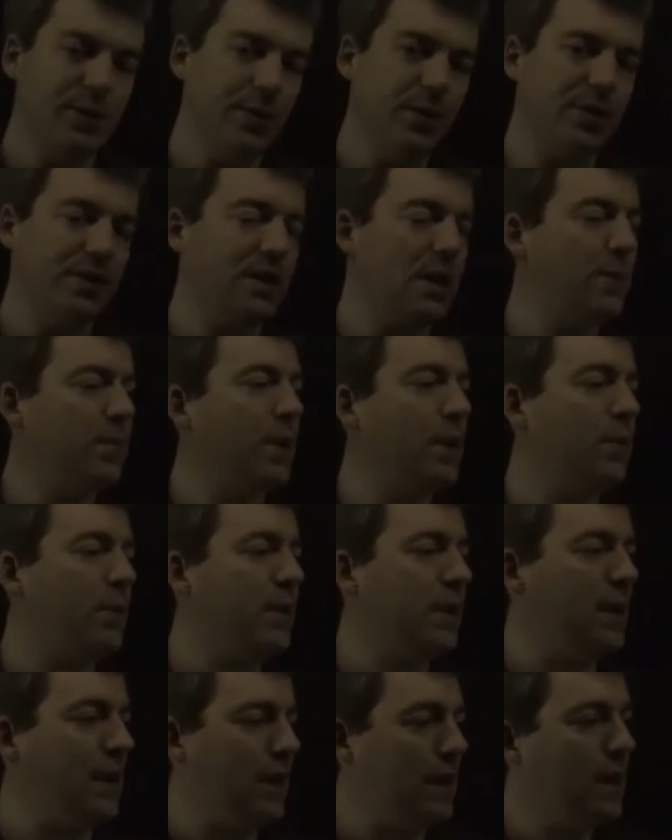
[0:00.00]
do the same thing with
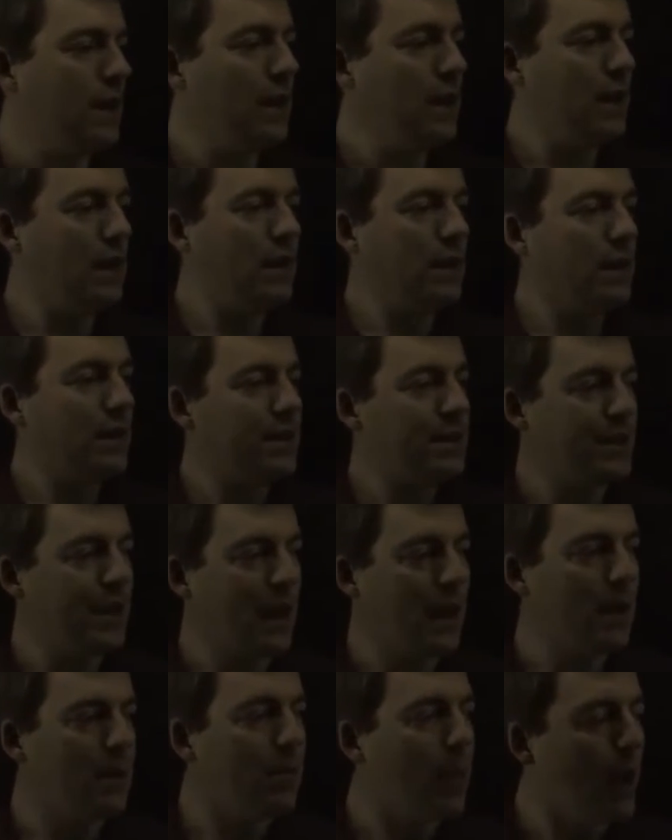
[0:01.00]
the
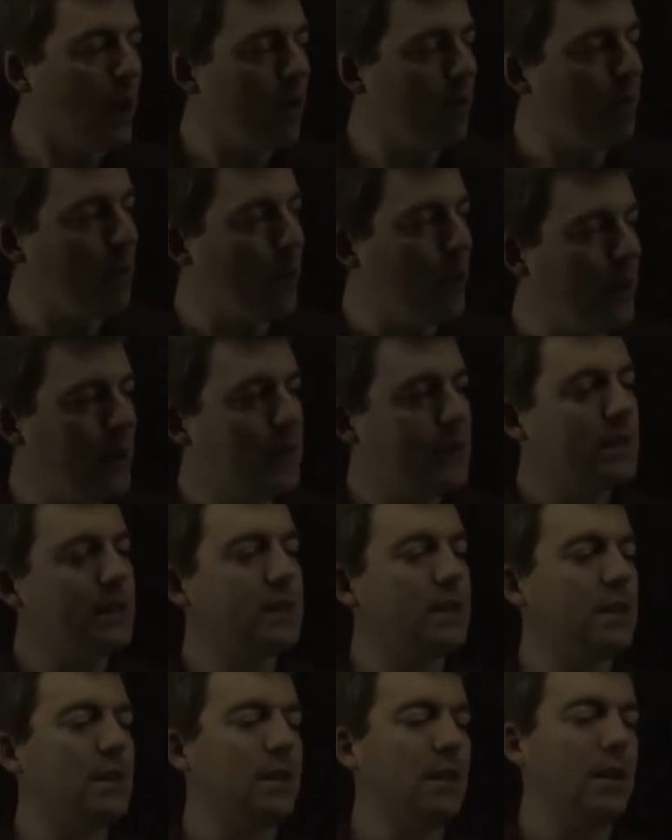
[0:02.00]
second pair of
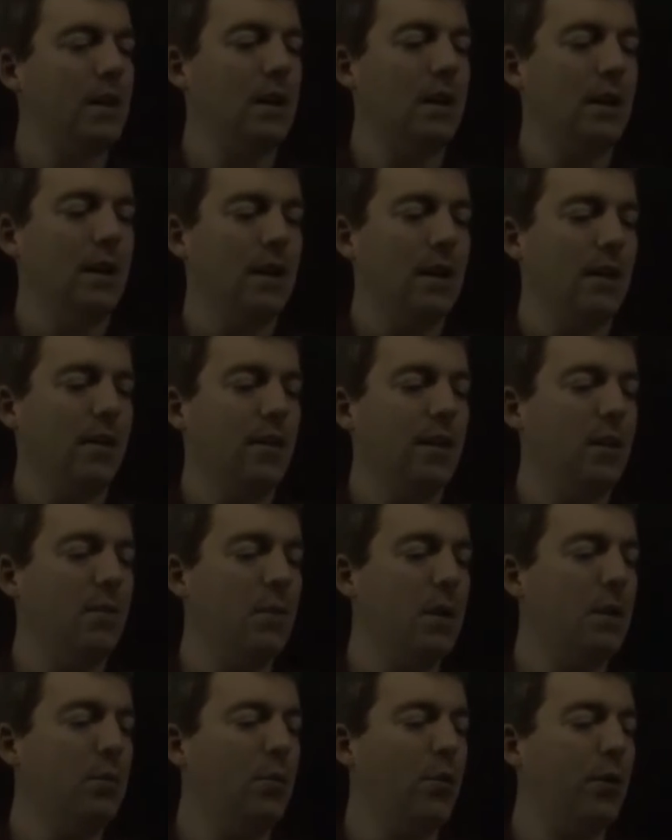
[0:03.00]
points. The
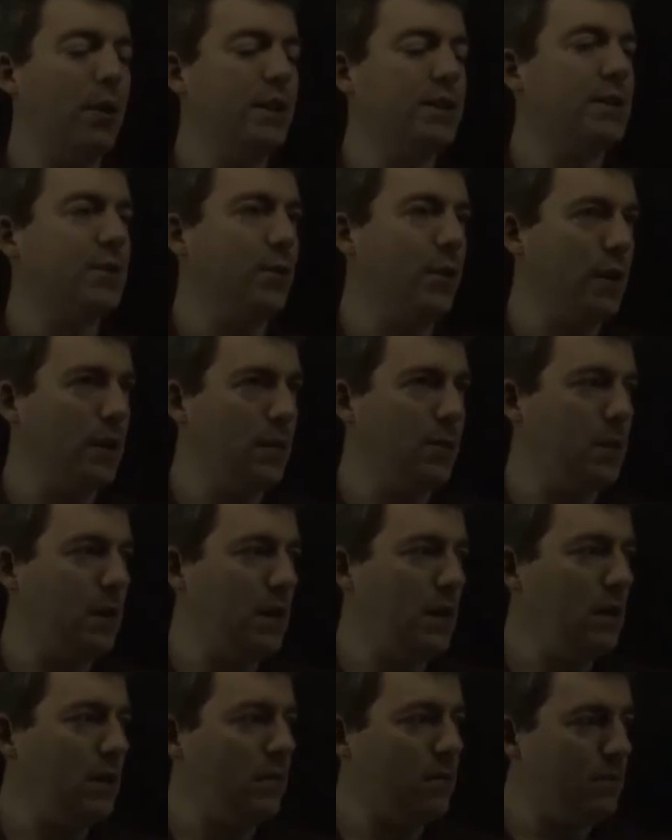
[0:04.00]
midpoint's going to
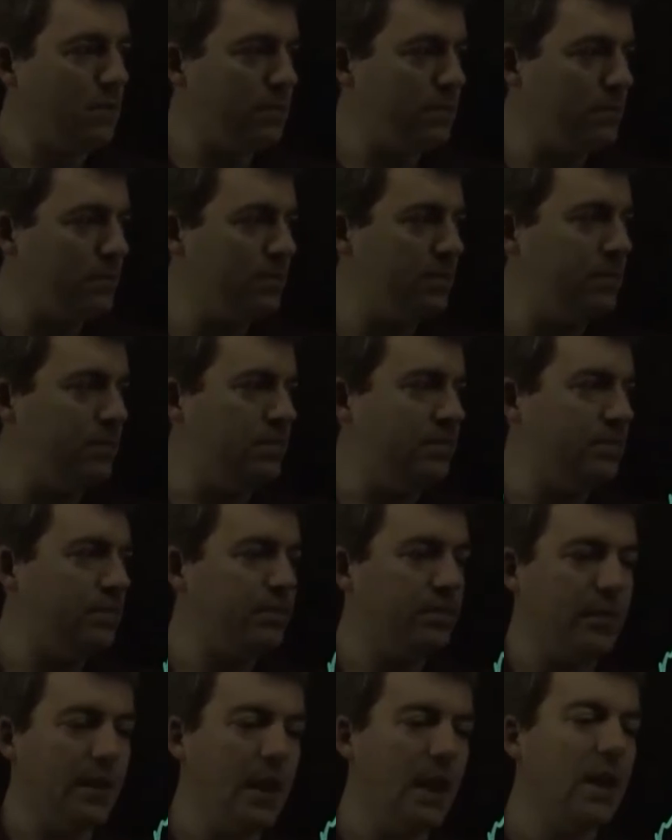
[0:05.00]
be
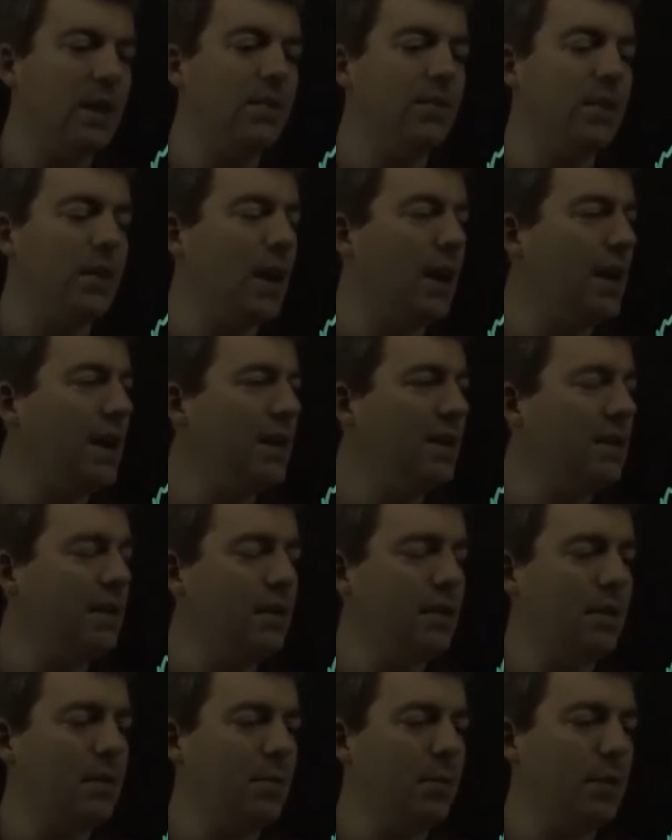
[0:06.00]
-9
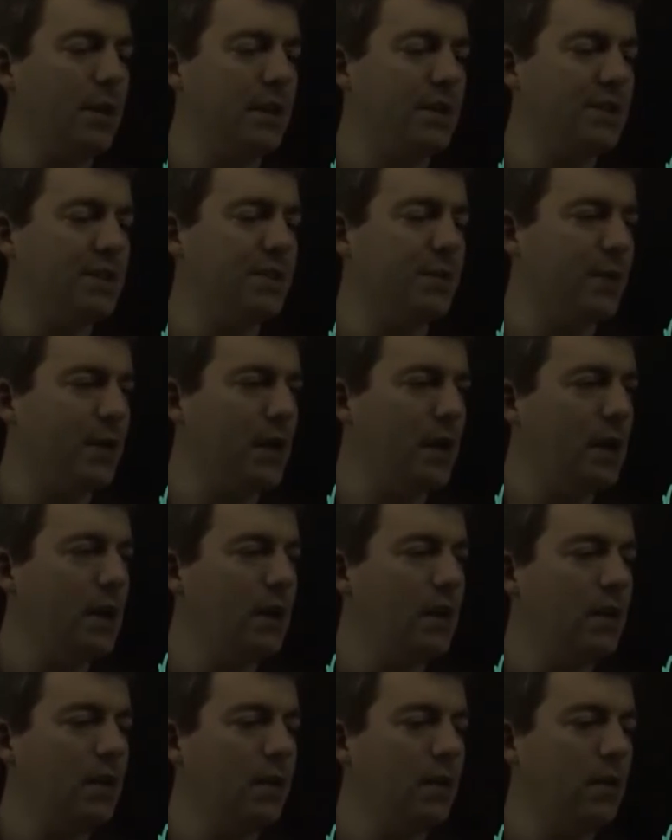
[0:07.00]
plus 3
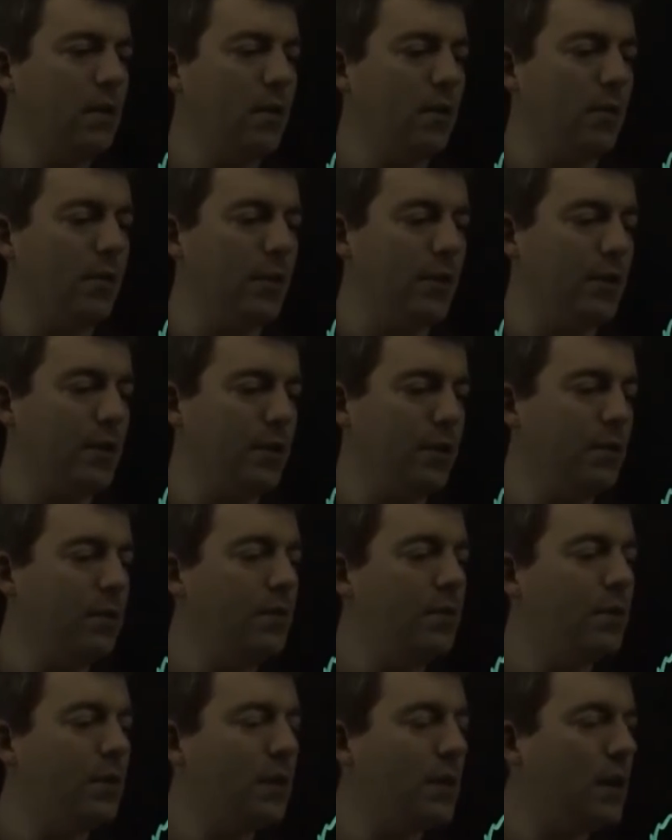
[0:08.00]
over 2,
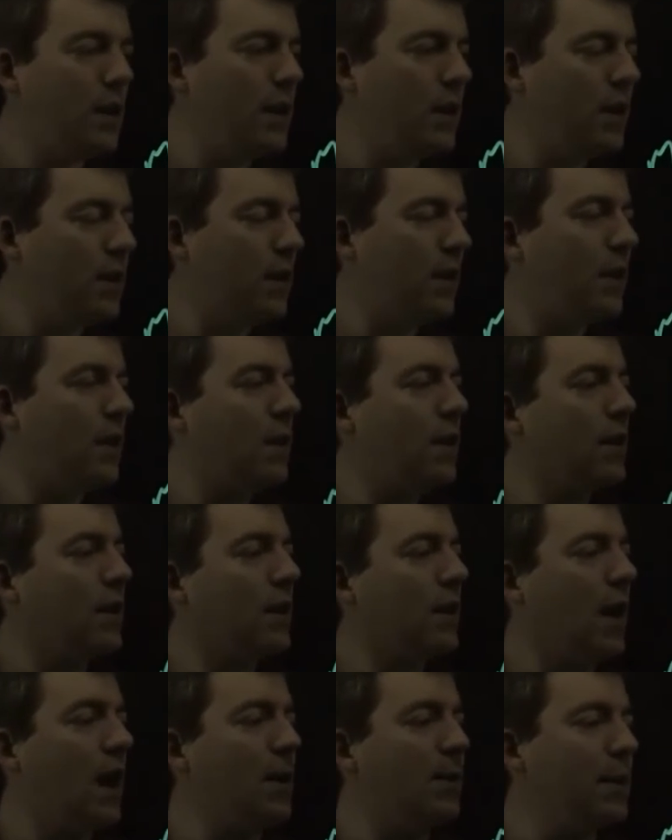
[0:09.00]

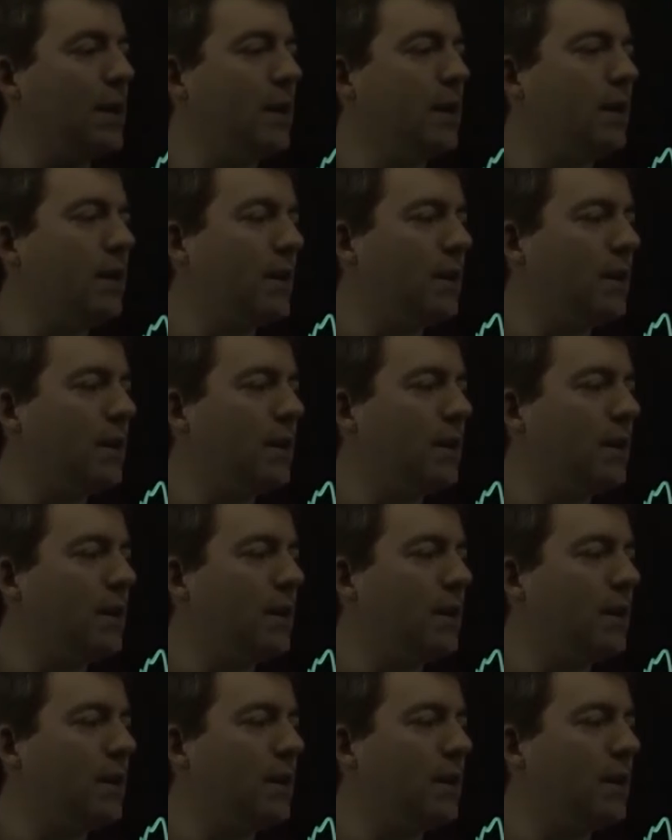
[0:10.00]
comma,